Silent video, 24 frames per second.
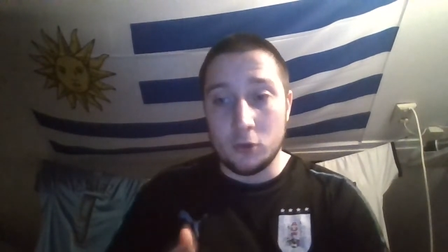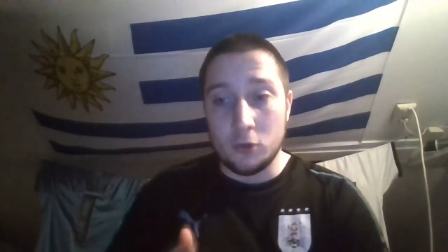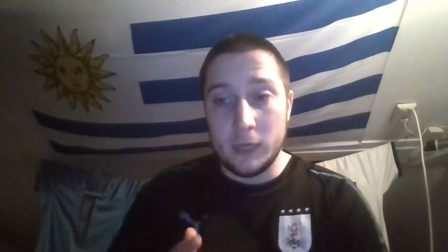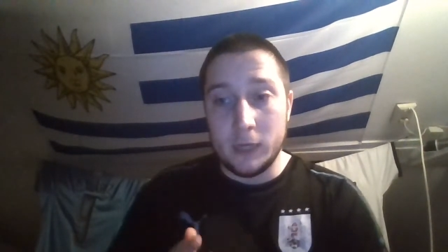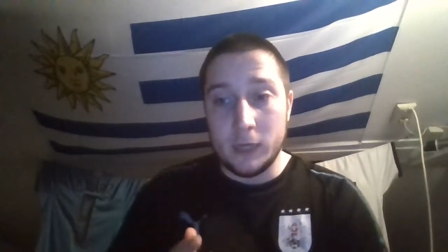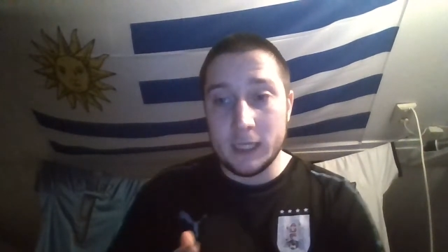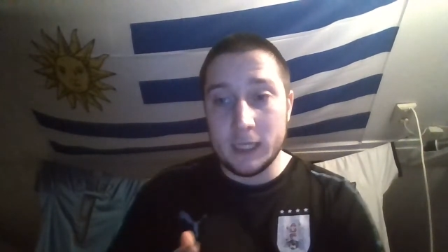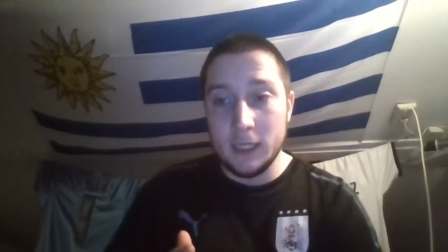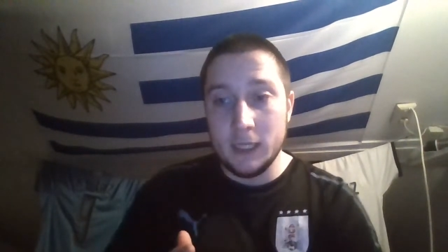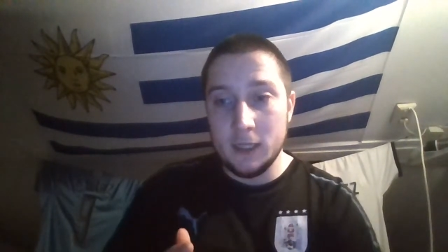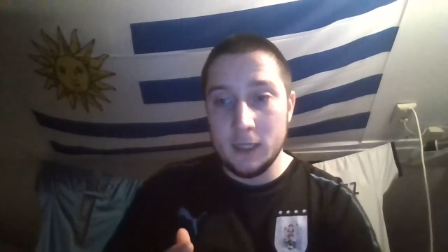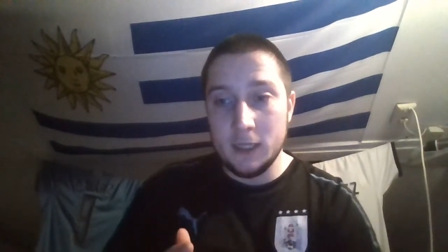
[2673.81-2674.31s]

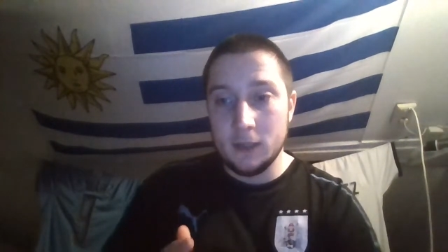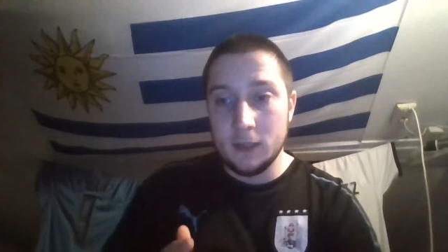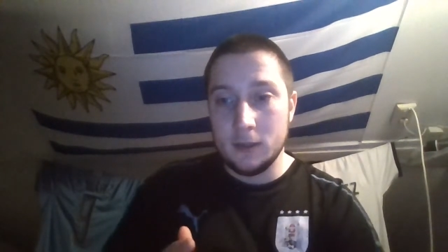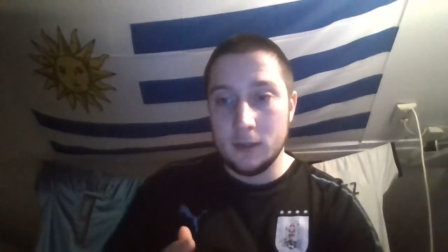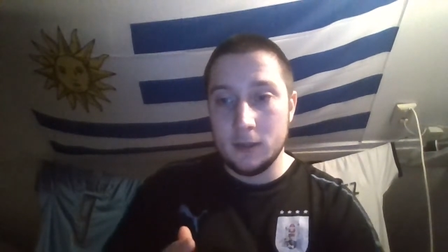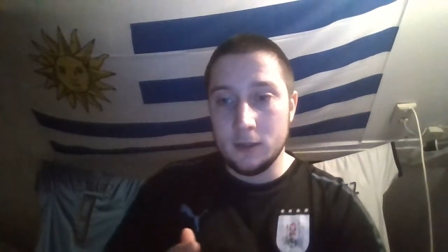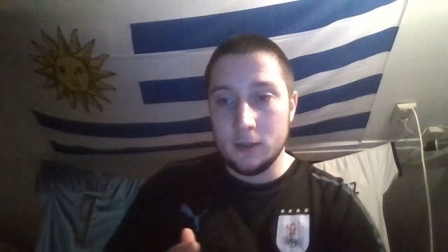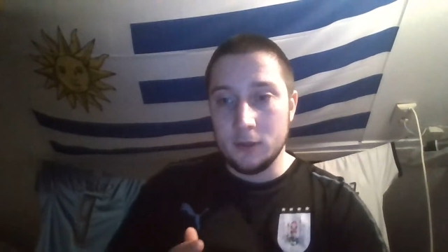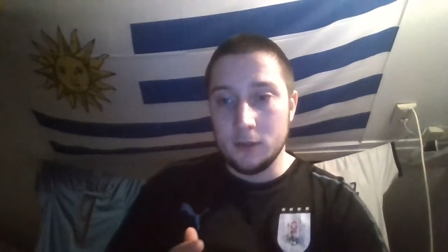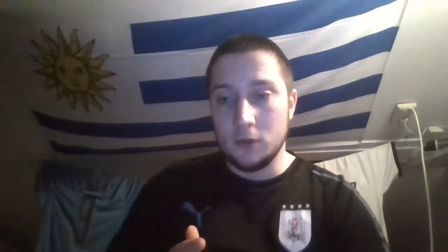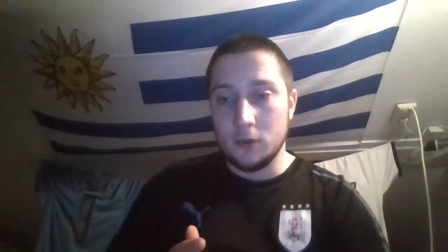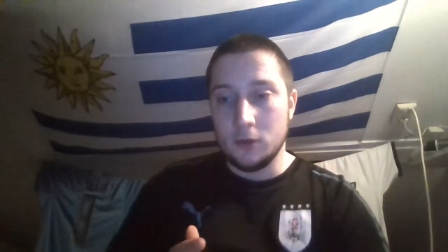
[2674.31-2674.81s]
correctly,
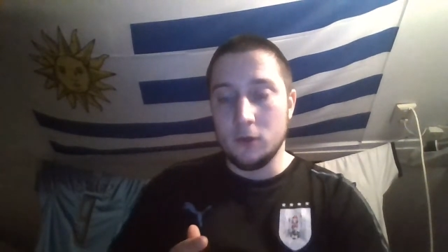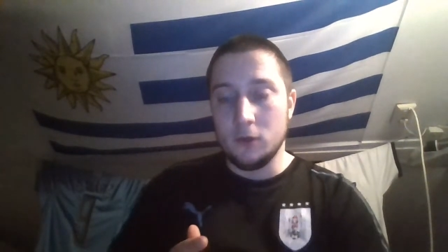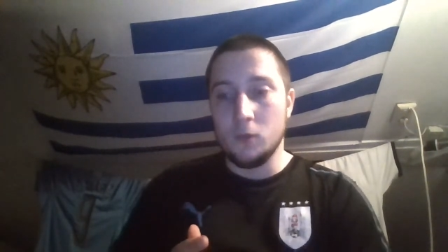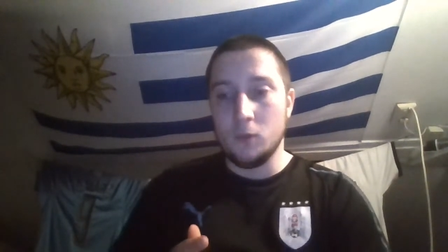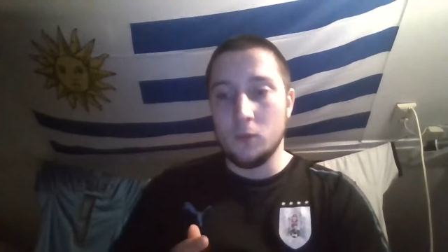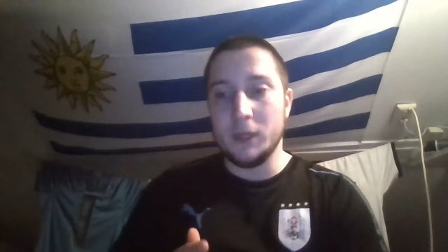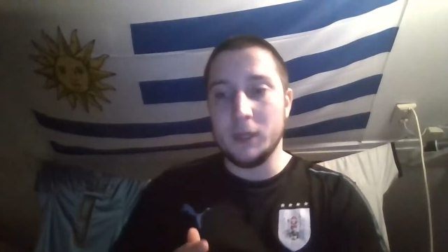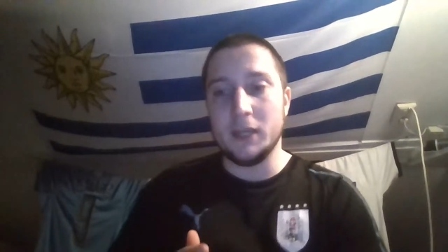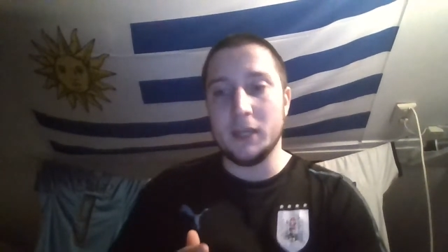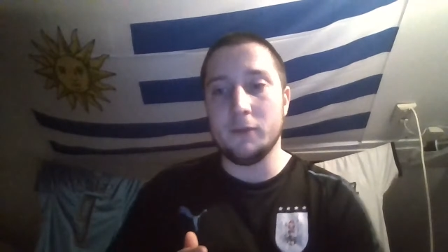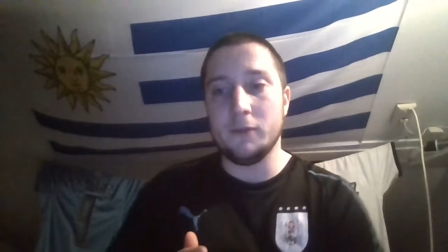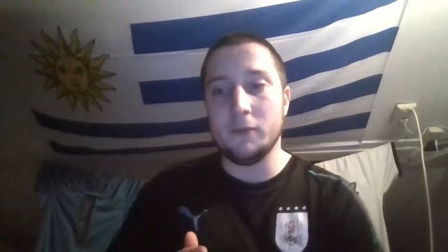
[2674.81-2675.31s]

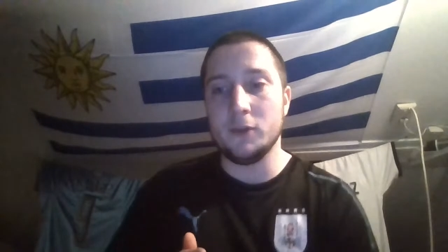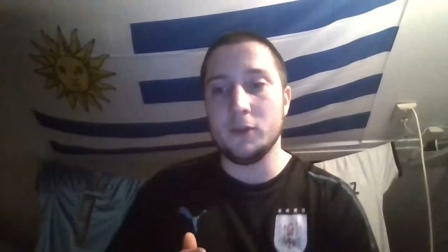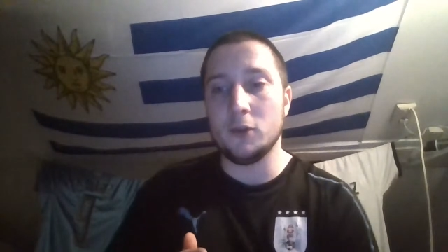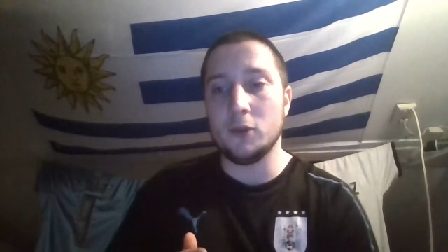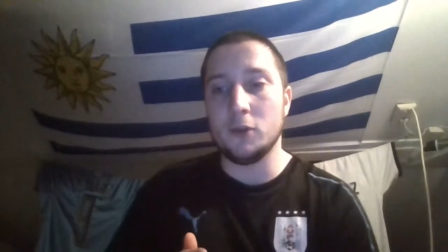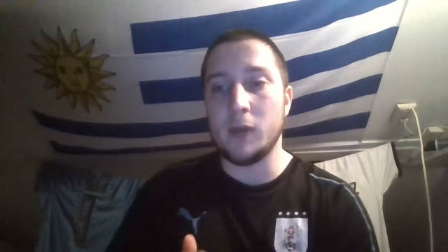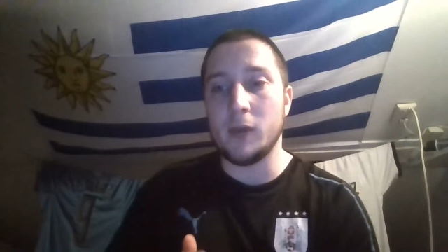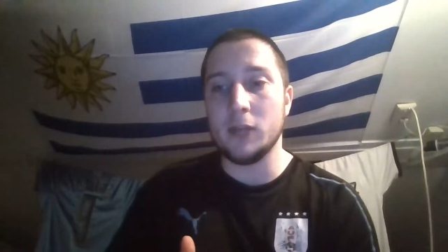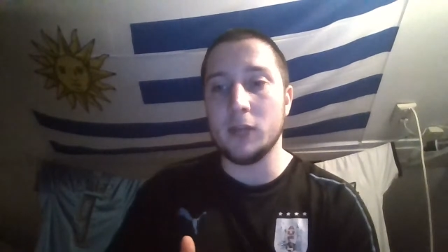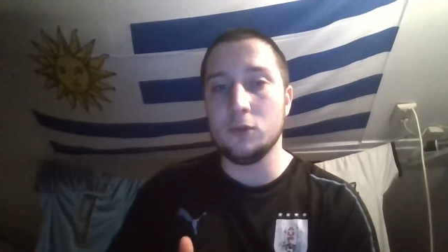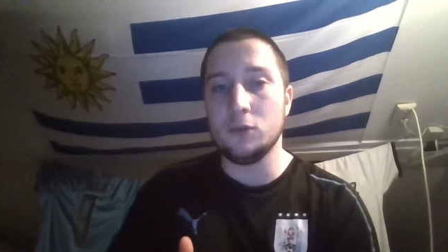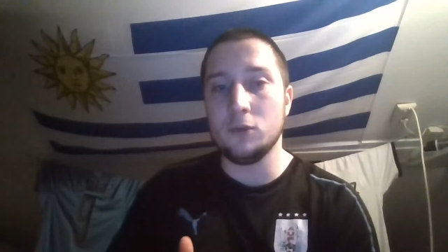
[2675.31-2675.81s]
when given the
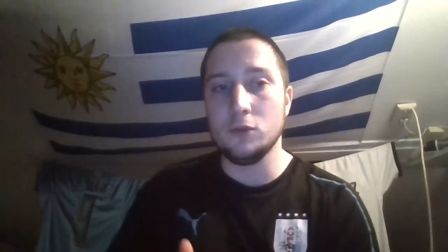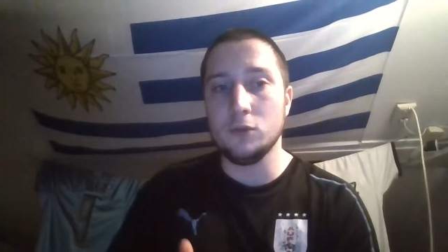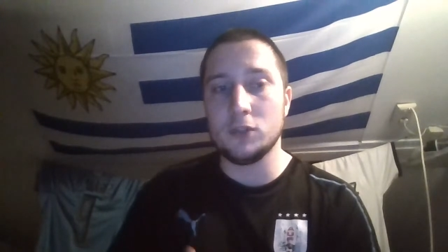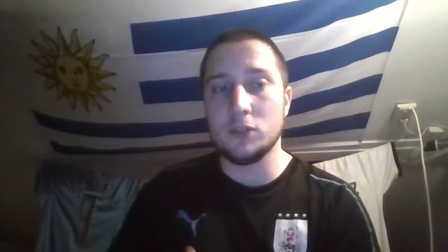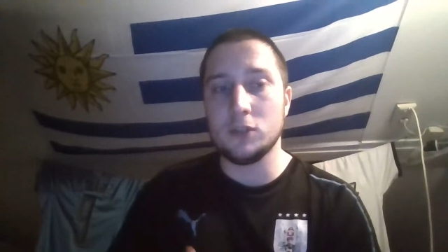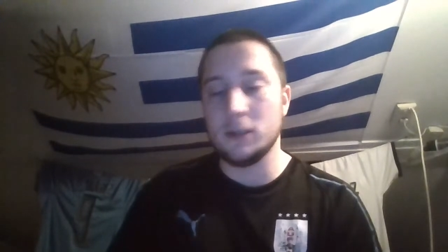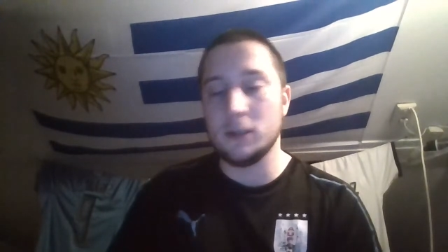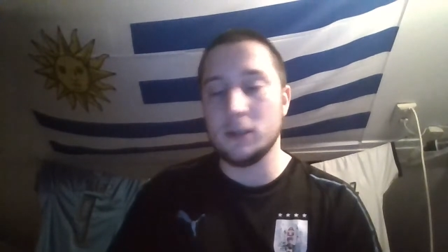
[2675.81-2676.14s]
right tools,